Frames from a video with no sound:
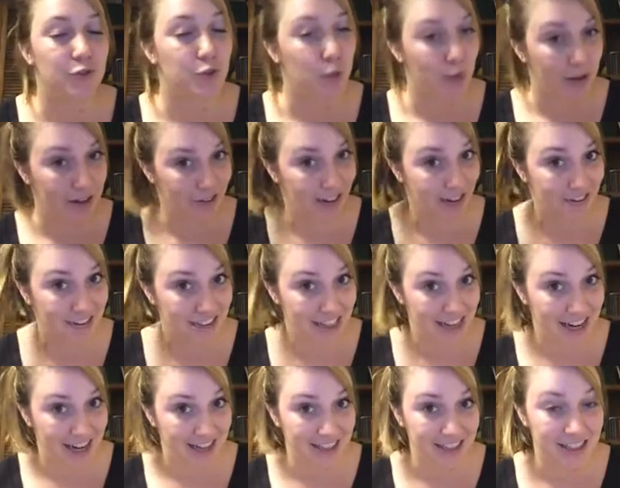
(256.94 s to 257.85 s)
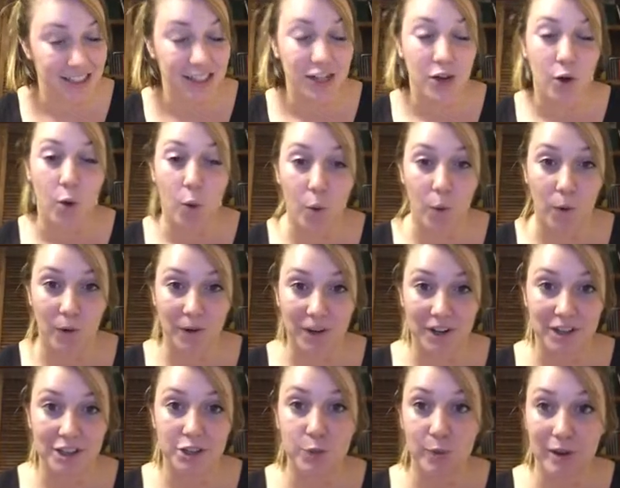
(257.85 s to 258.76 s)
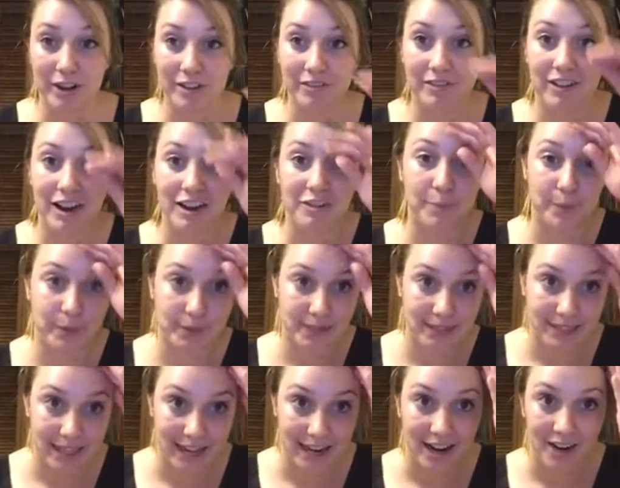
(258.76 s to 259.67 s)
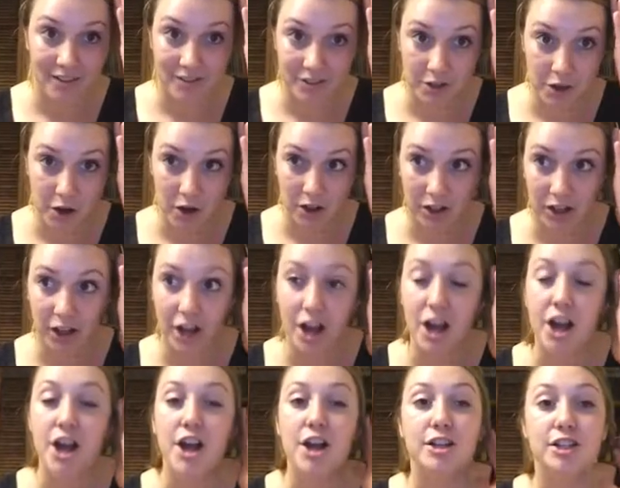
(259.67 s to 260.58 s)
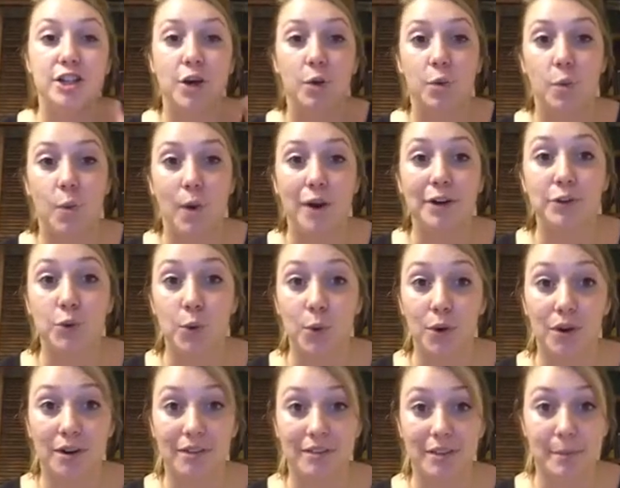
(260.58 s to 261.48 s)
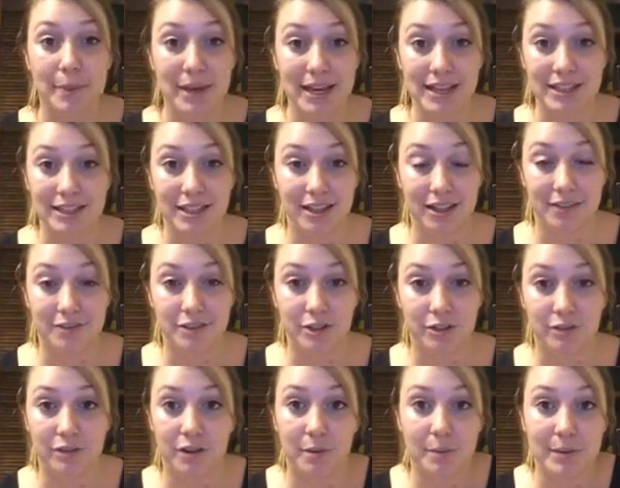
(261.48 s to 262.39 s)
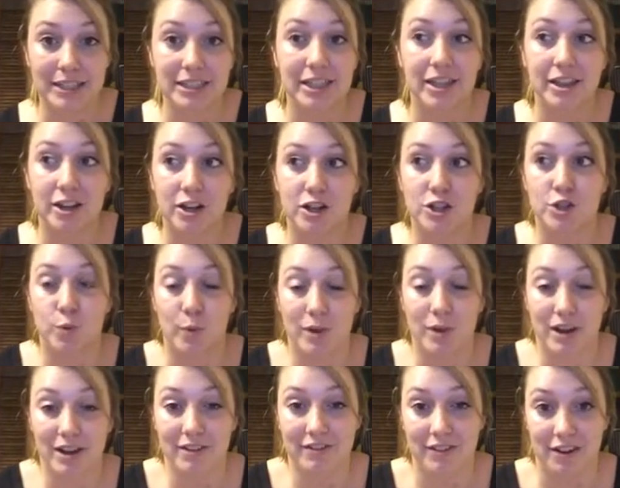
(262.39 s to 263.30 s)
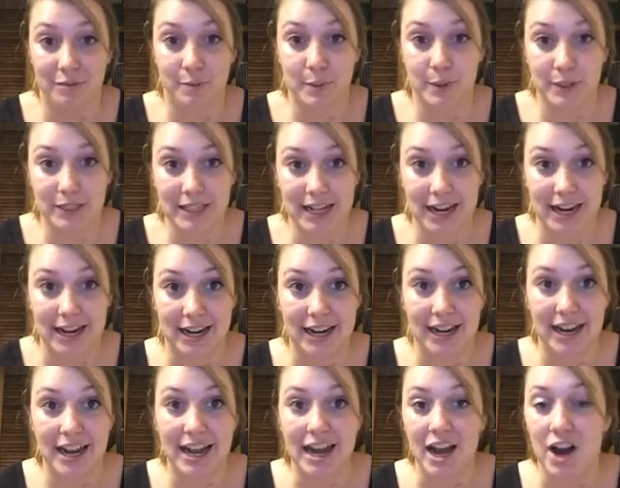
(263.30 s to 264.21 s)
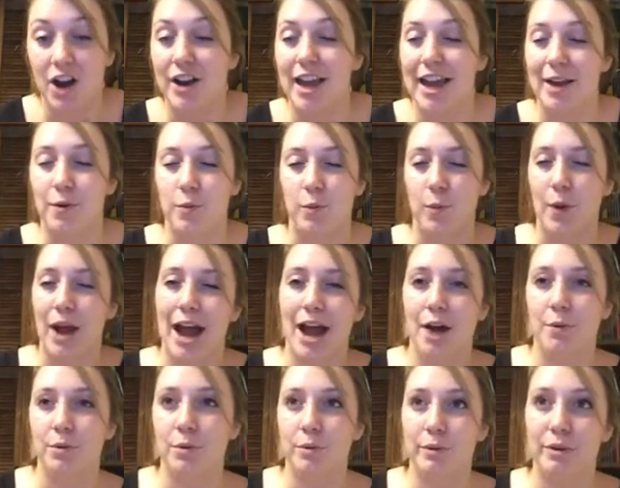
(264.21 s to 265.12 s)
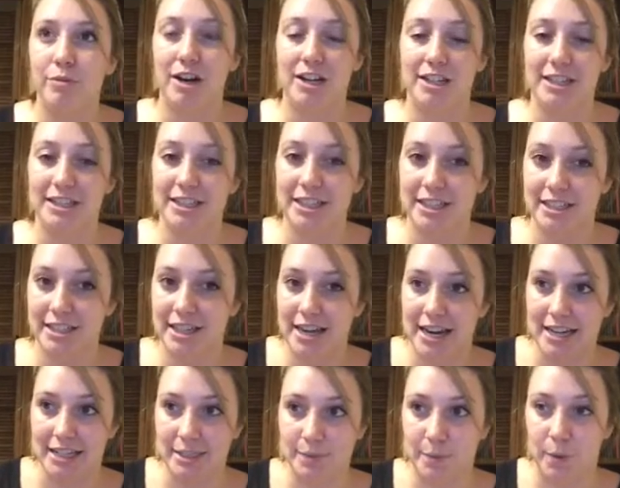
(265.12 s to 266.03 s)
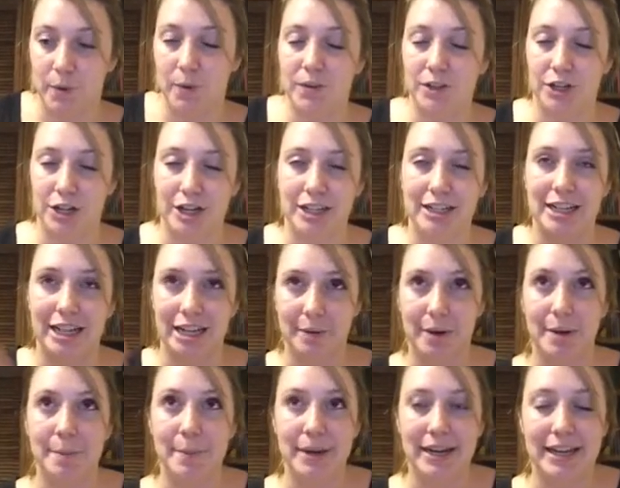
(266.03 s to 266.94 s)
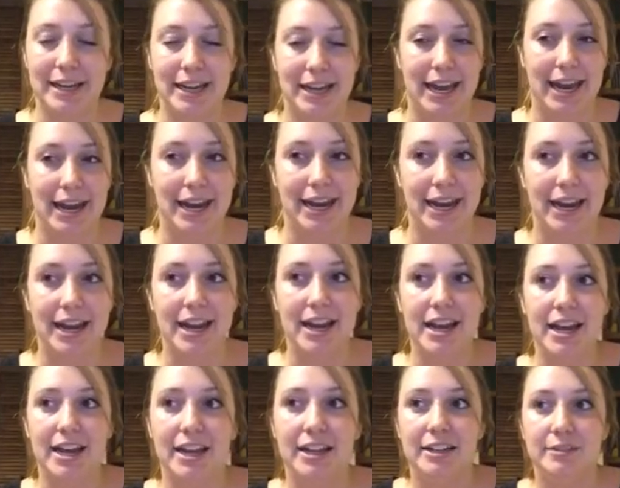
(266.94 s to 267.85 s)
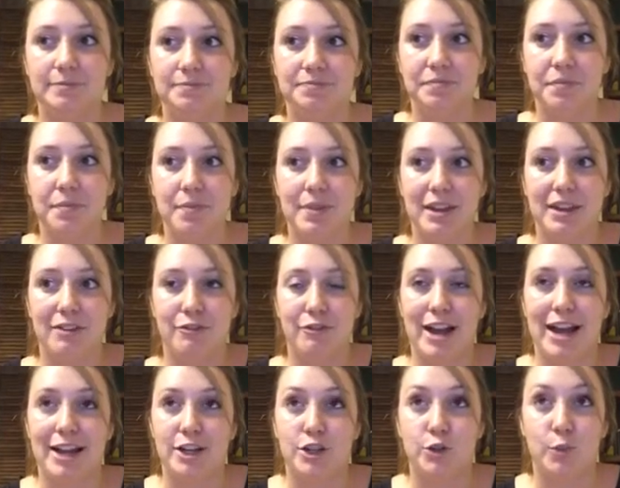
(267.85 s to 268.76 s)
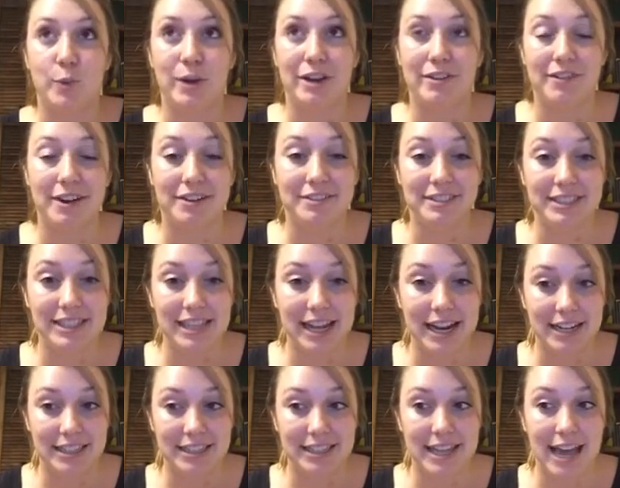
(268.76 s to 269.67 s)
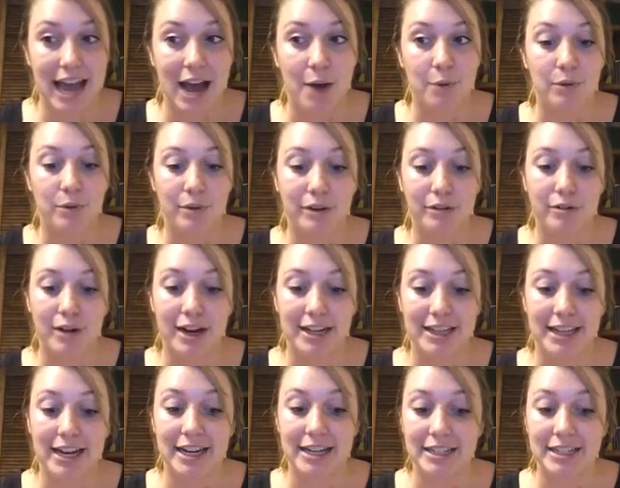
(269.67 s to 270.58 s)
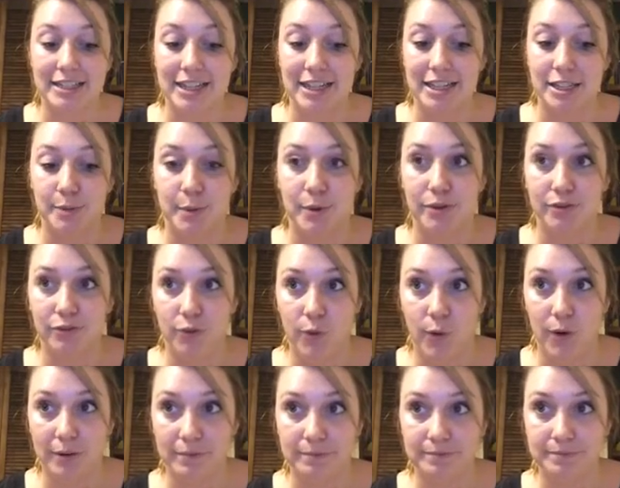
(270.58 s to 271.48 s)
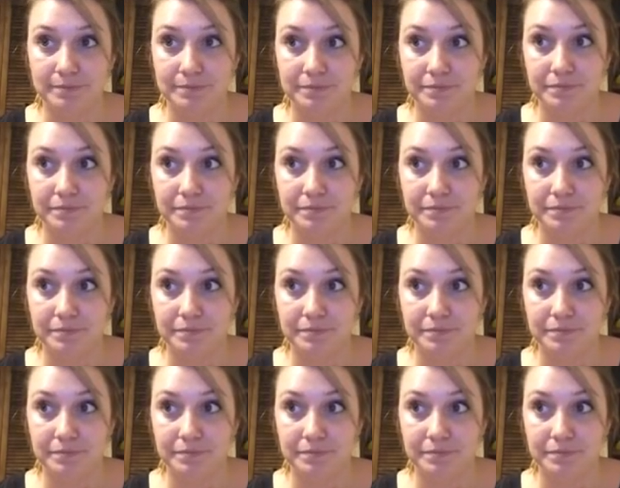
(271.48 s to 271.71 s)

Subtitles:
25 cents, or 25% of a dollar. So 1/4 of the pizza left over means that there's 25%. Okay, how would we write this as a decimal? You can think about money again. If we had 25 cents, how would we write that in decimal form?